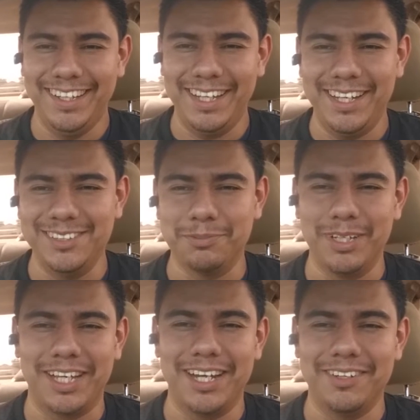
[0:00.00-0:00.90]
and I get into
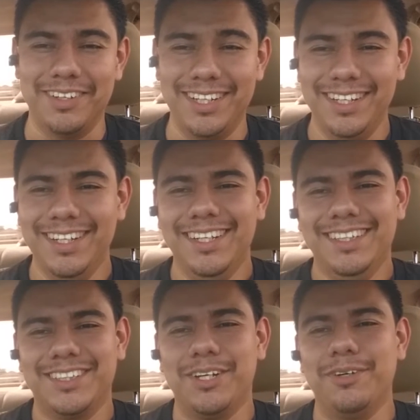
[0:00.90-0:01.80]
my car, right?
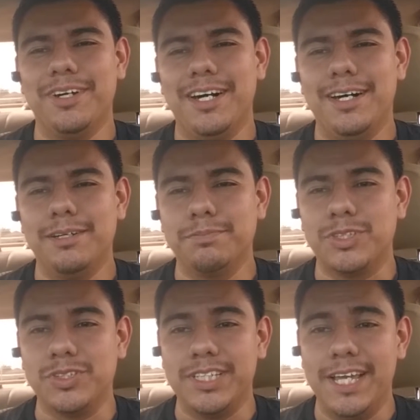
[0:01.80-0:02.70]
So uh,
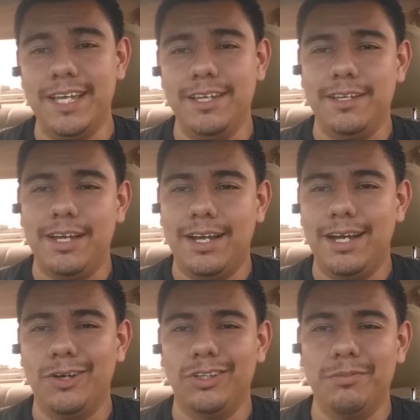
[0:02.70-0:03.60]
today
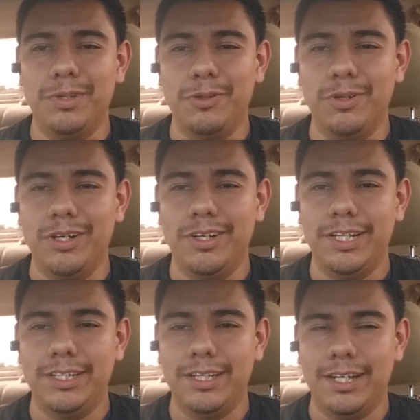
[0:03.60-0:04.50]
I'm gonna be
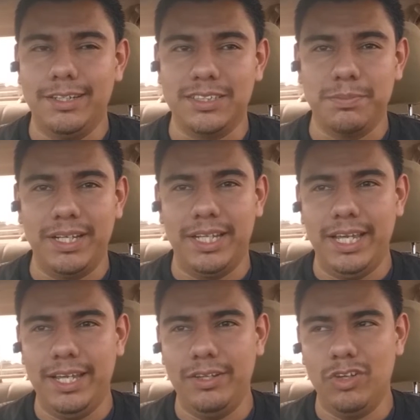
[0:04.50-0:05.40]
wearing, uh, it's my
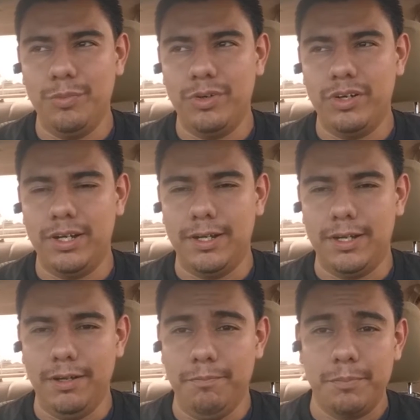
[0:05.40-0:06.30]
day number
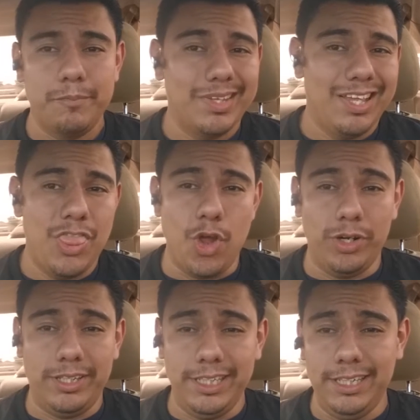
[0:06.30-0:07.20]
uh,
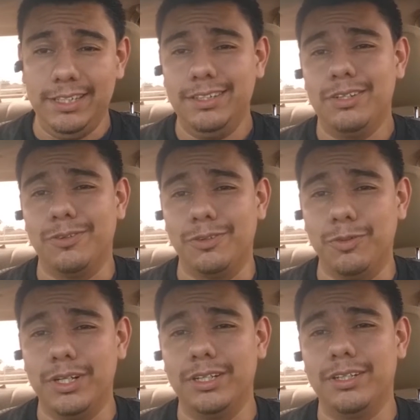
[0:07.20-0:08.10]
13,
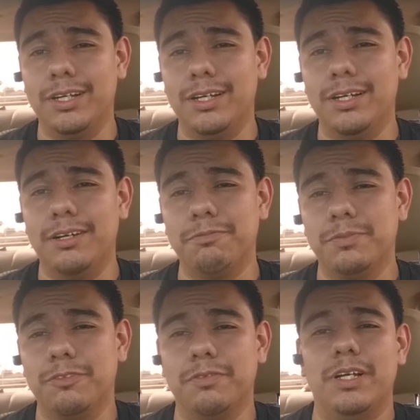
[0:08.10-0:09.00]
wearing uh,
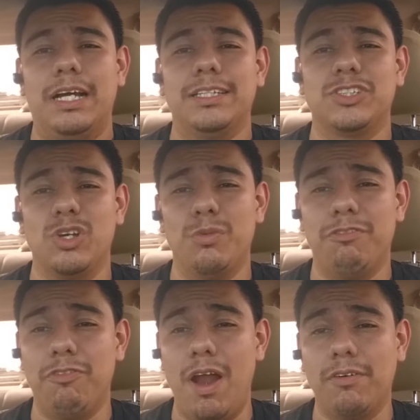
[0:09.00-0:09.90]
summer
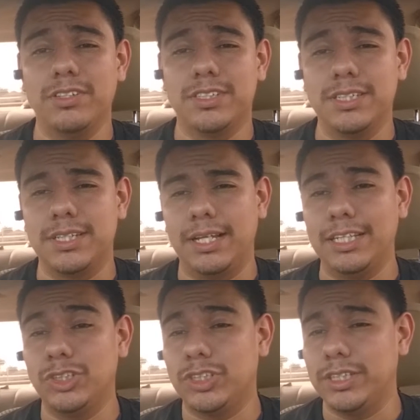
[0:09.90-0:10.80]
fragrances. And
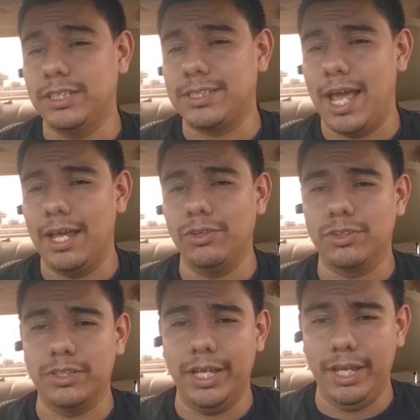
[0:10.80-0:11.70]
as you see the title
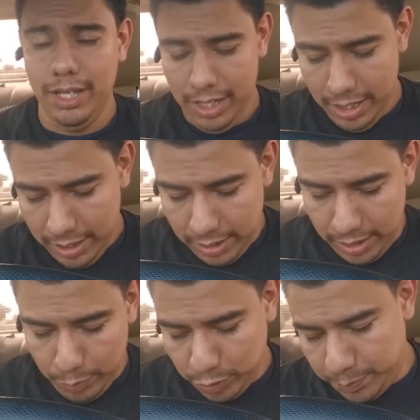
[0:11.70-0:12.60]
today,
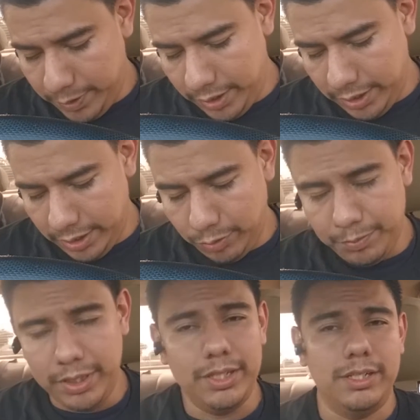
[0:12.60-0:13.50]
it was be it will
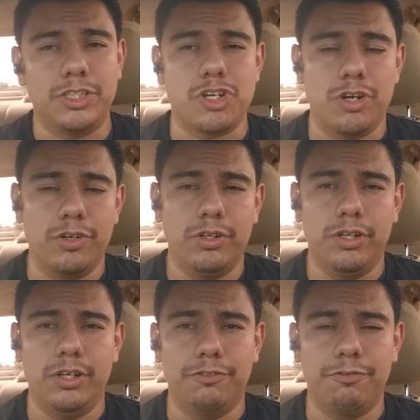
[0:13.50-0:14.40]
be the turn
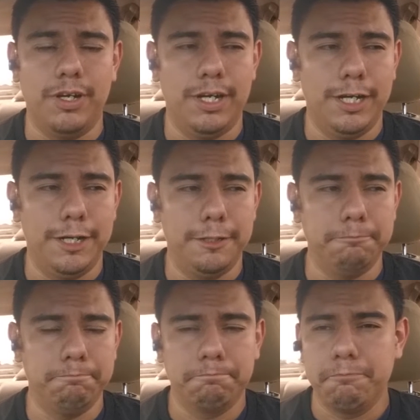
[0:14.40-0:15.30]
of um,